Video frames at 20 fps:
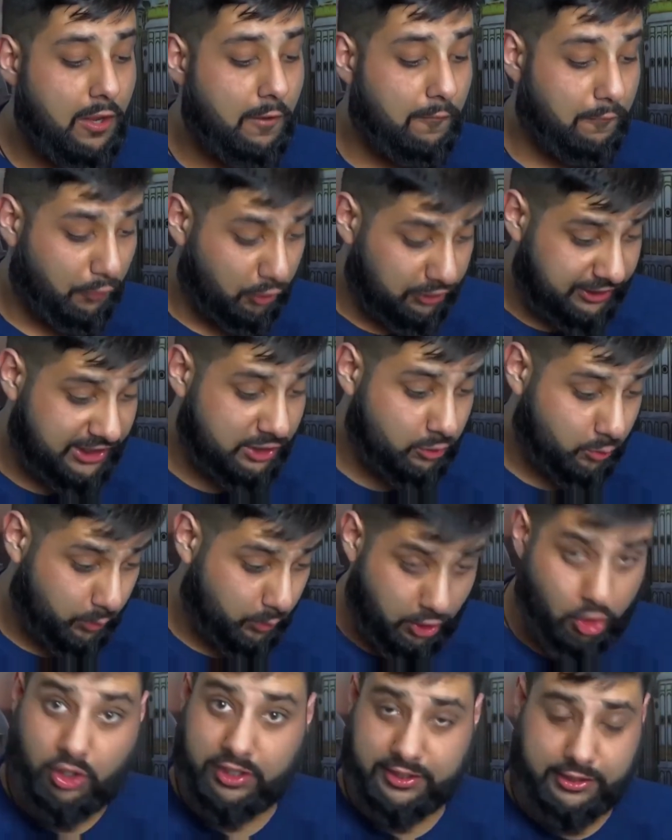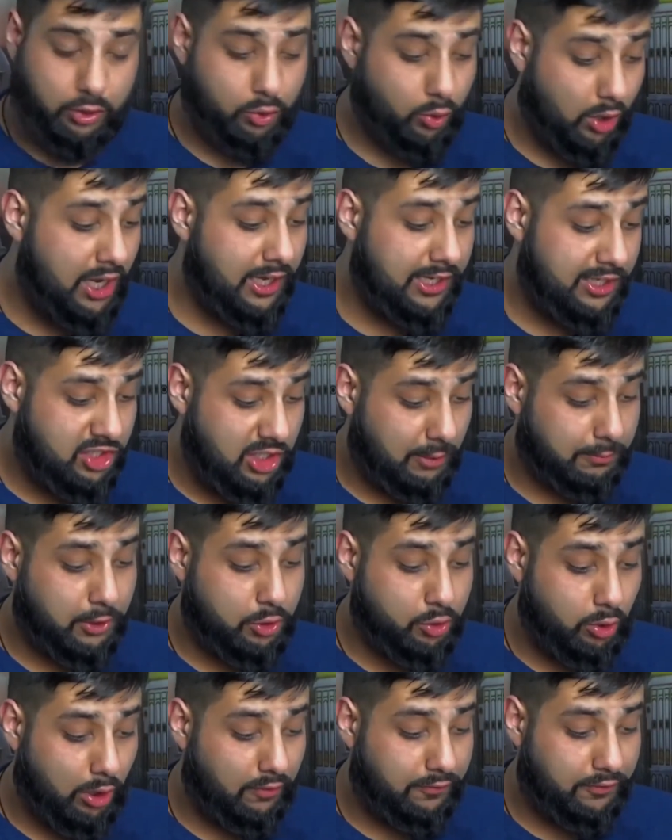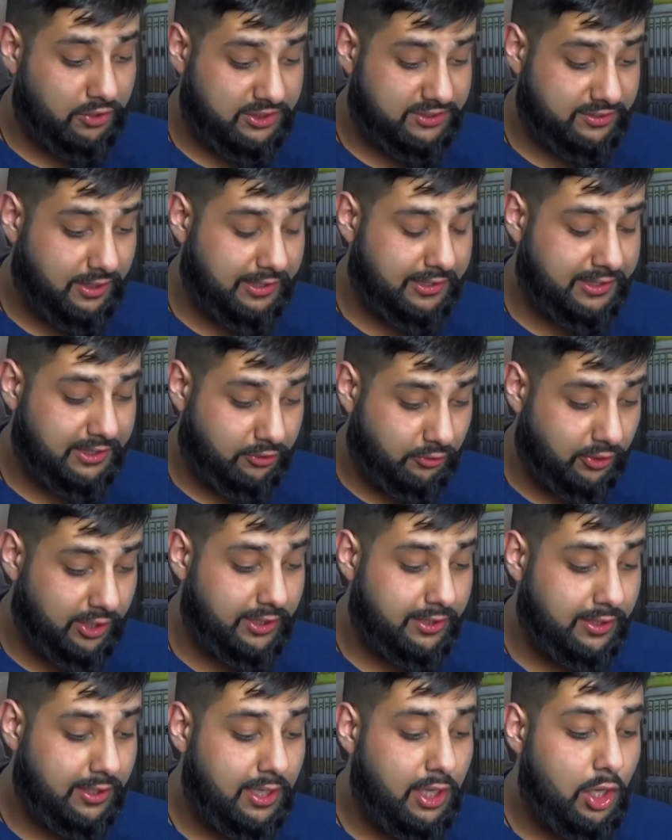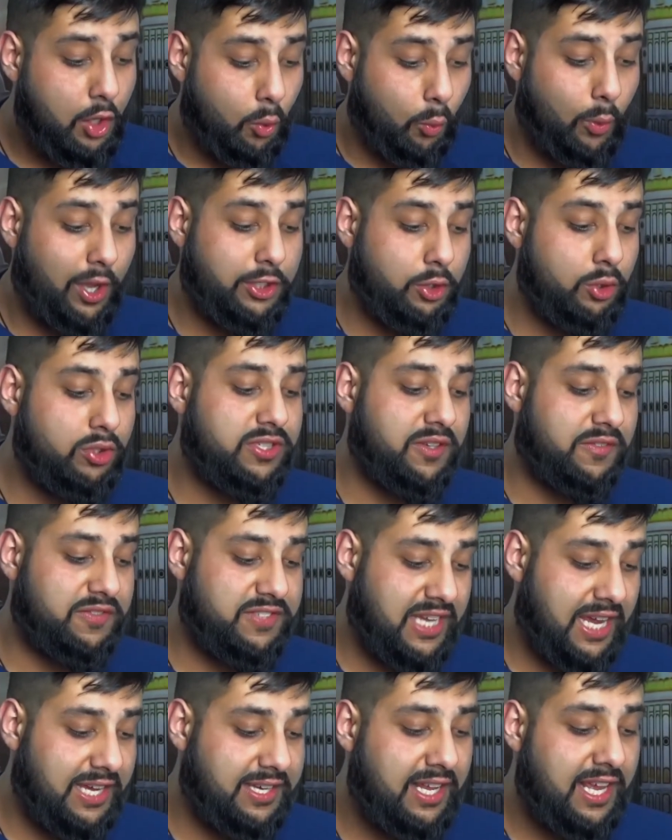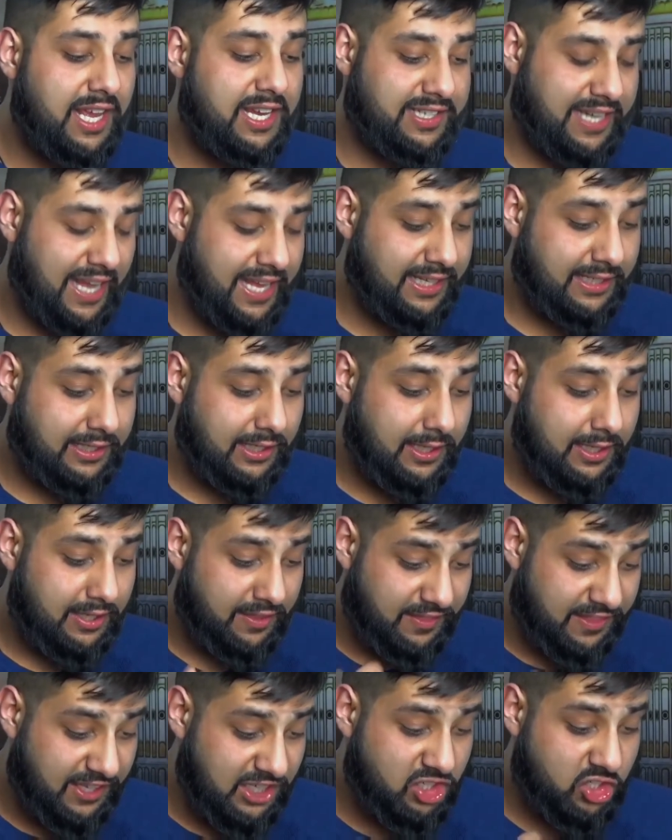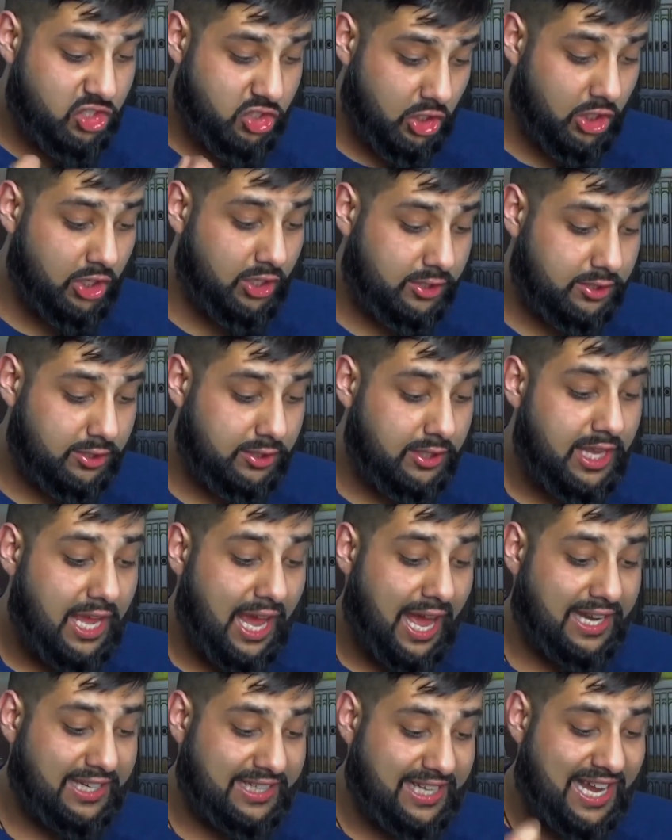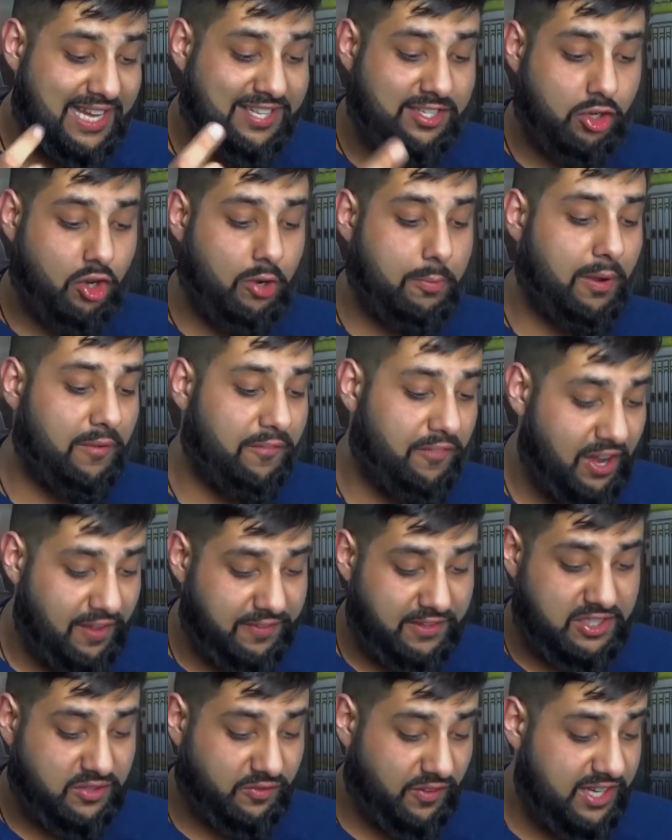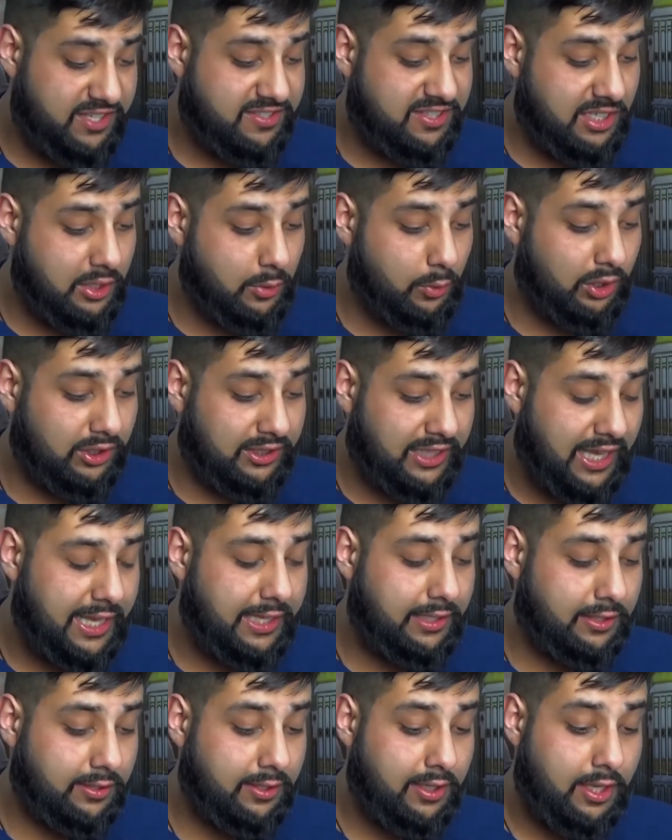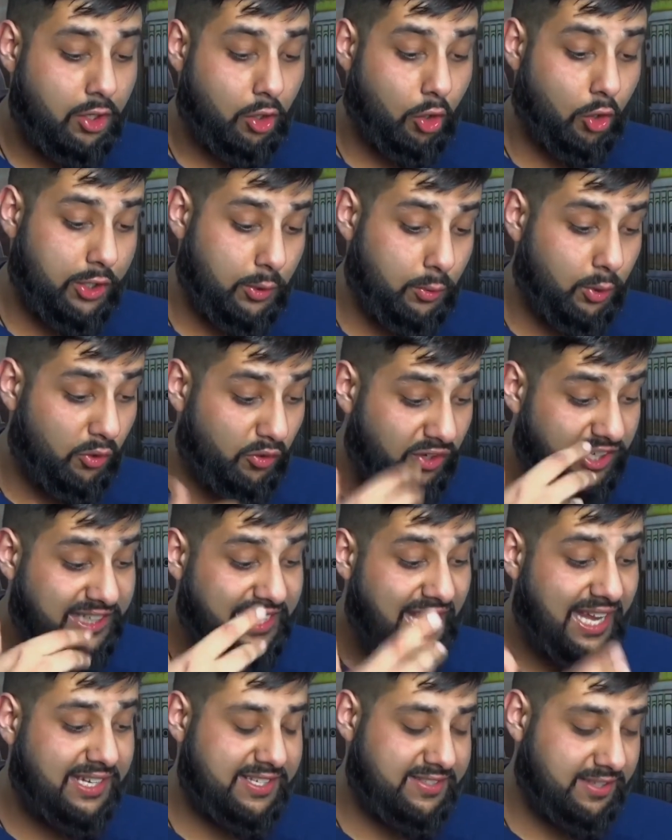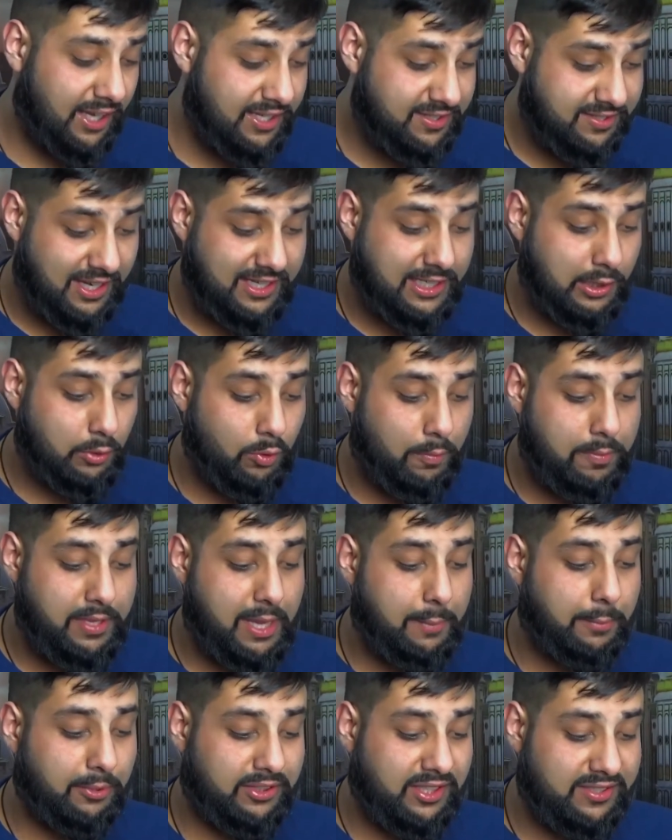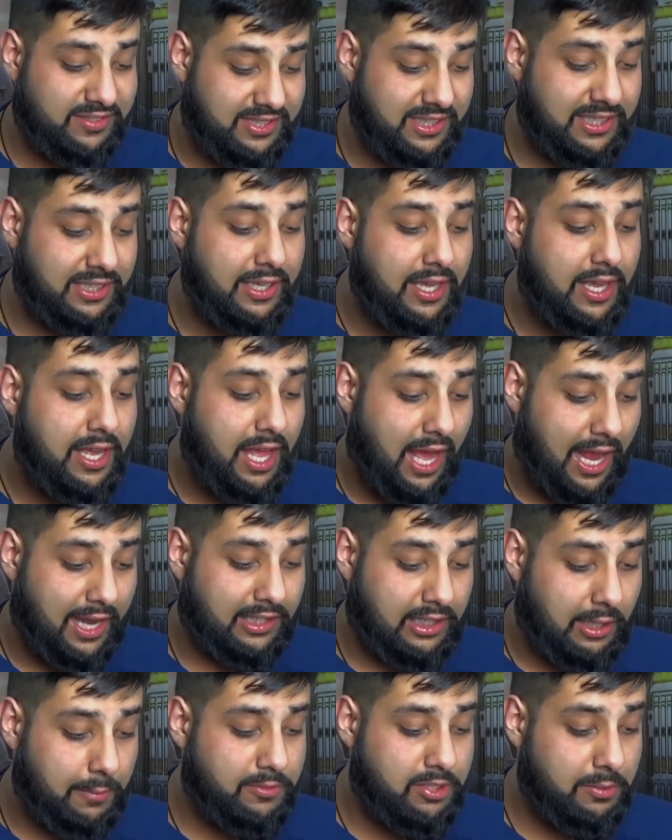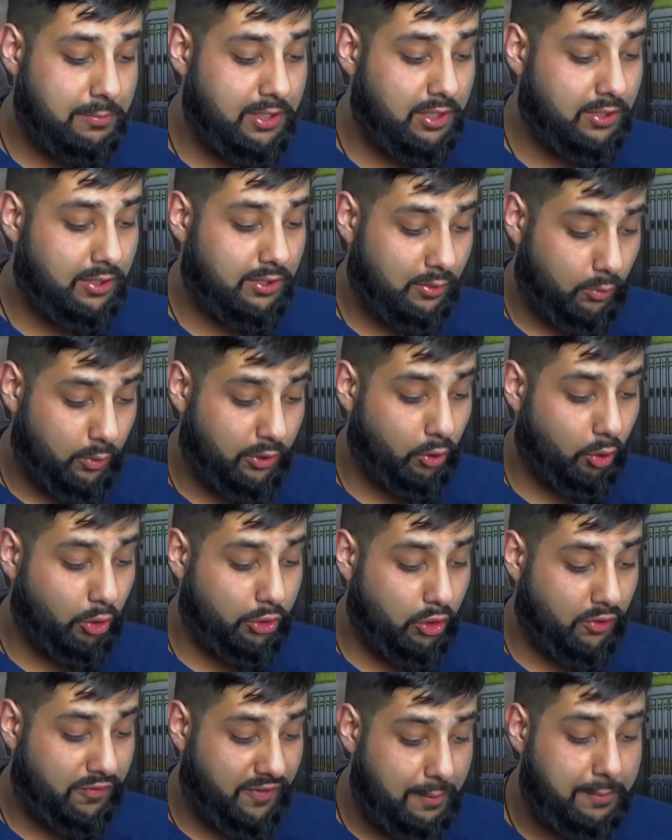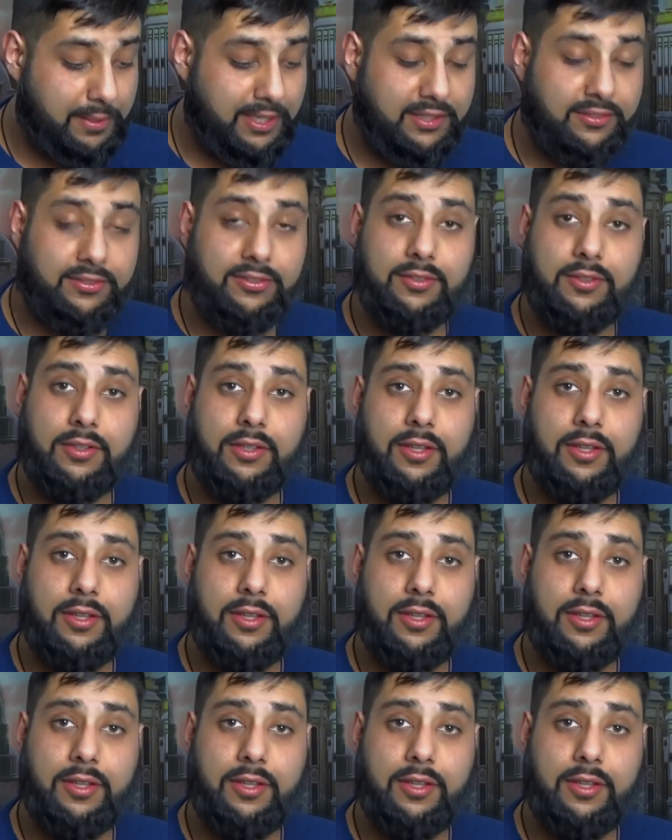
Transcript: For this we look at the Quran in chapter 12 verse 93, where Yusuf said, take this shirt and cast it on my father's face, and he will gain, or he will regain his eyesight and will be able to see and come to me with all your families.